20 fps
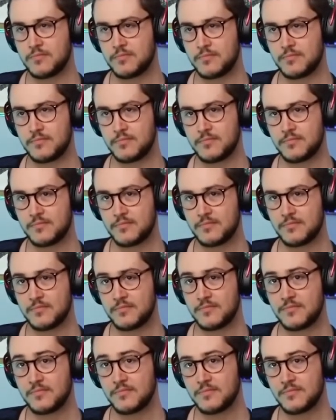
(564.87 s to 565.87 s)

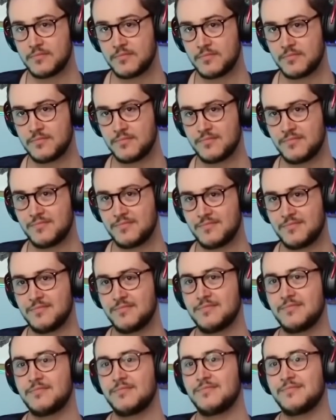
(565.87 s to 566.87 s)

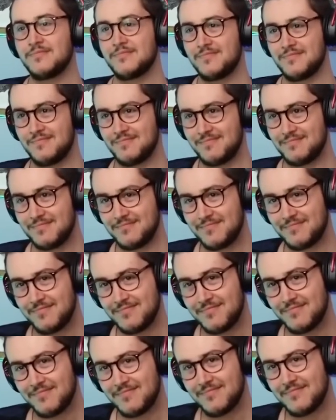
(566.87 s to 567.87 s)

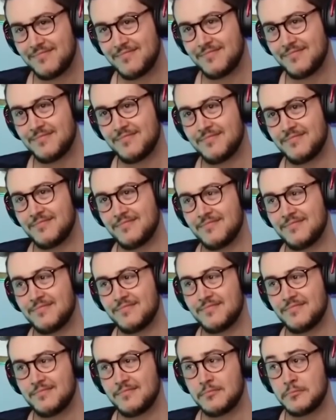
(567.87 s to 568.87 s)

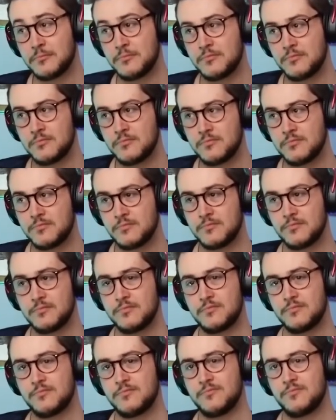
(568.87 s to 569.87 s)

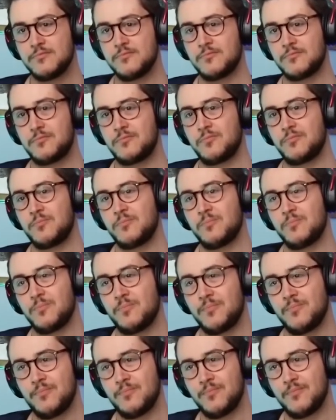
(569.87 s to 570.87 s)

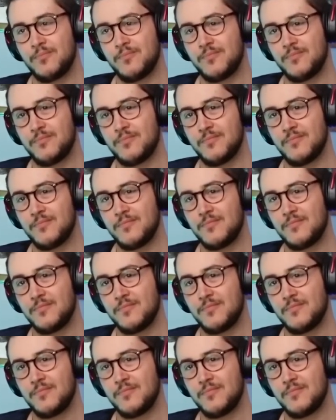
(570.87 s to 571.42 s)
This person isn't speaking.